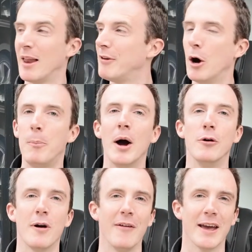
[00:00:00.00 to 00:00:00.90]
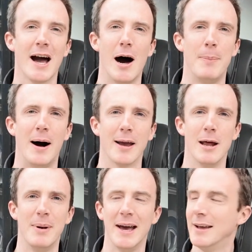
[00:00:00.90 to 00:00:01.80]
We'll have a little poke around the car park
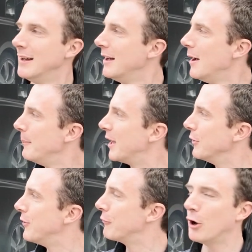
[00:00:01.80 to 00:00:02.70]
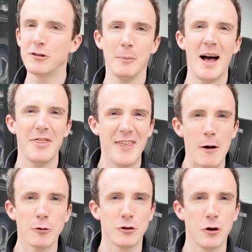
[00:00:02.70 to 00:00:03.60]
in a bit because they've got some
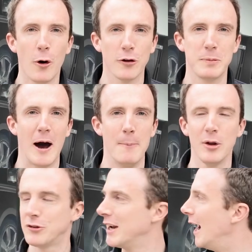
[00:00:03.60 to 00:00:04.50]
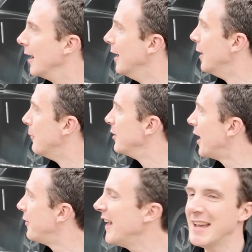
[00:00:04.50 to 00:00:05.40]
1,000 horsepower Mustang,
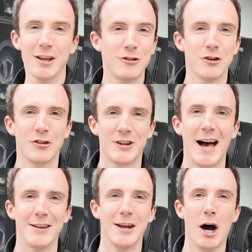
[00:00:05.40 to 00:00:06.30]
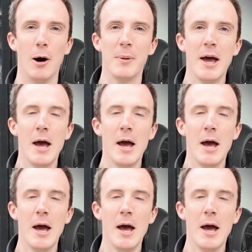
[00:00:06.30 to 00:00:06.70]
which I think has just started up.